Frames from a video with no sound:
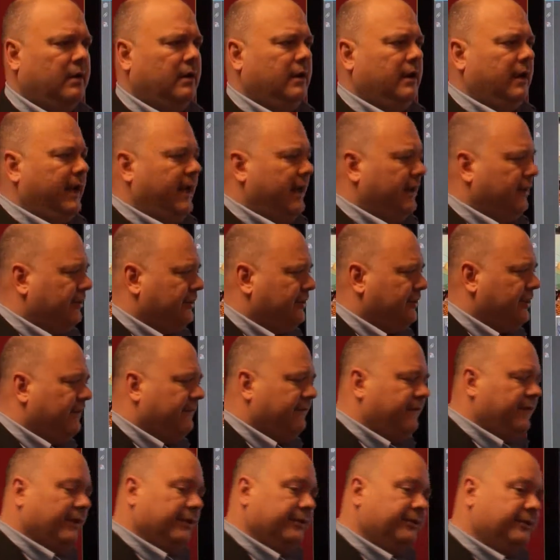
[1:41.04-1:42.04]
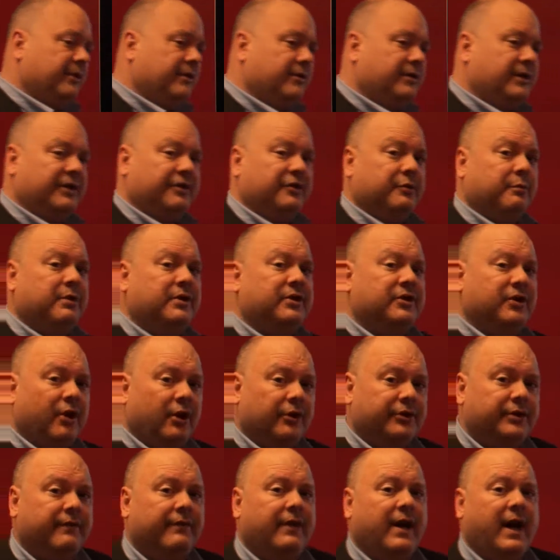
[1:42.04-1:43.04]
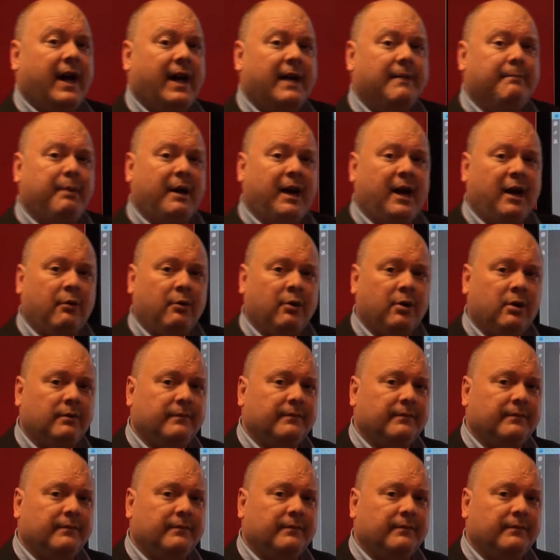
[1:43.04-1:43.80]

LC filters, as a result of the high power,